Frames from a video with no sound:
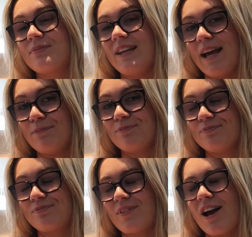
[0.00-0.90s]
yeah,
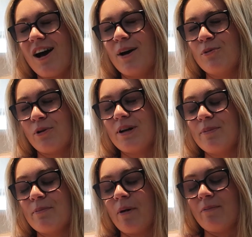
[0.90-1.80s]
I'm not going to
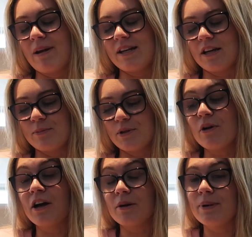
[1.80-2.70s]
be a mum anytime soon.
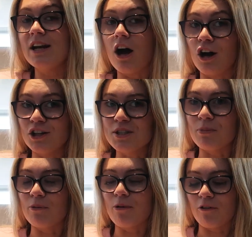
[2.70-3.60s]
I'm going to be an aunt
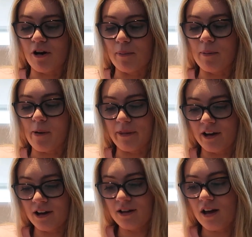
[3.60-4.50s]
before I'm a
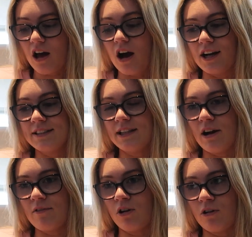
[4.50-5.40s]
mother. I still
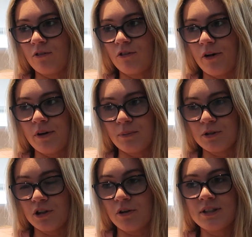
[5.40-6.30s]
have a lot of growing up
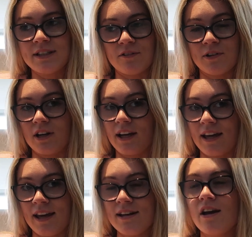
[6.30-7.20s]
to do. I still feel like a
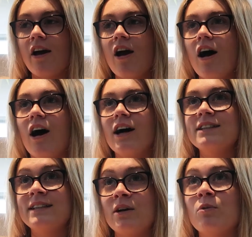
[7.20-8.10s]
kid. I
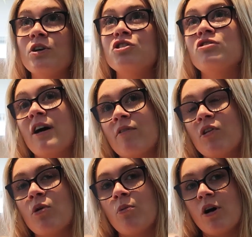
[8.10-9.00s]
still want to travel
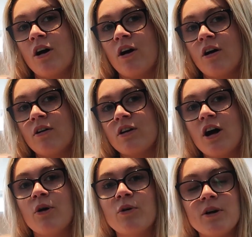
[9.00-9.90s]
the world.
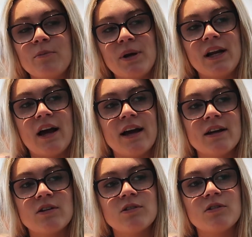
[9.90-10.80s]
I want to be
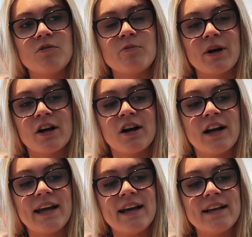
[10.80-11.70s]
like with my
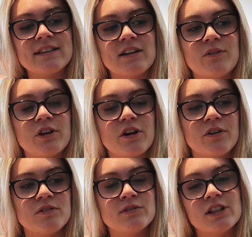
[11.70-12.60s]
girlies. I want to
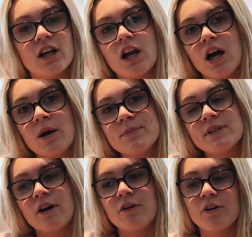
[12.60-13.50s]
go to the clubs.
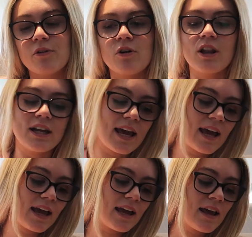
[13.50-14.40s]
I want to go on
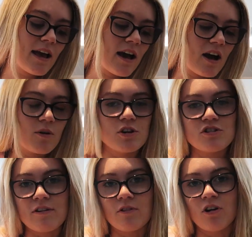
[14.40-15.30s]
holiday. I want to
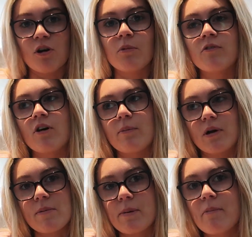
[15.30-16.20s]
travel a lot before I
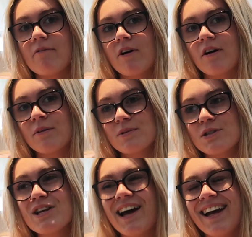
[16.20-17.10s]
become a mother.
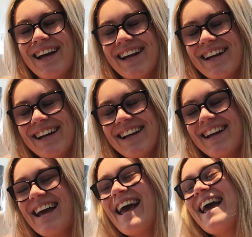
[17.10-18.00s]
So
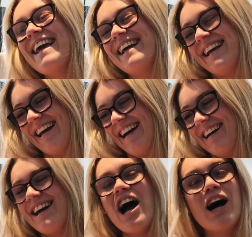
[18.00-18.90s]
yeah,
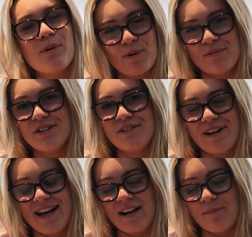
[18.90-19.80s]
I promise you
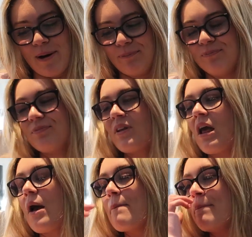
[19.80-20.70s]
I ain't a mum.
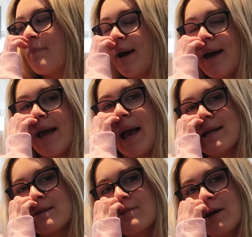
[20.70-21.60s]
But
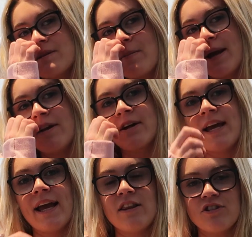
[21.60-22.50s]
sometimes it may look
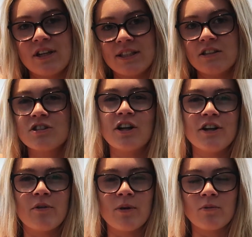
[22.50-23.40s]
it in the dresses, because I
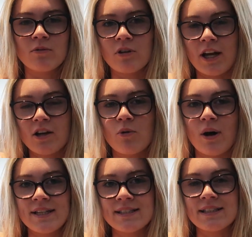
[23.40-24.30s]
know I'm like
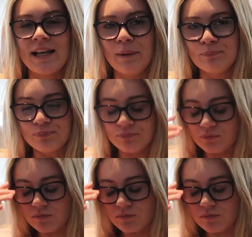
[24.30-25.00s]
quite slim,